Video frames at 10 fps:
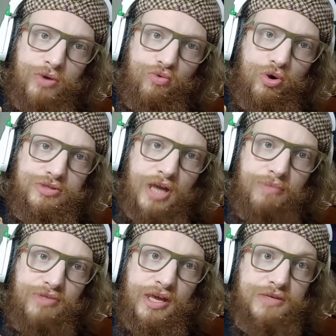roll type
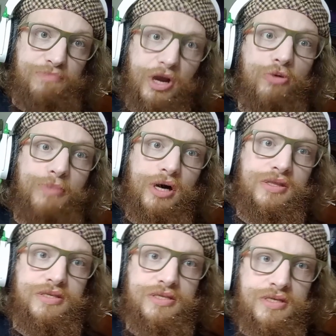things, bigger
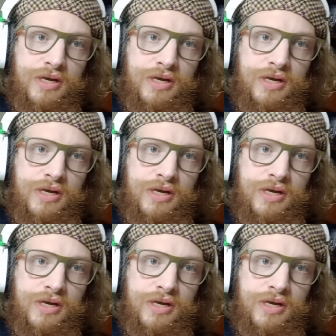buns,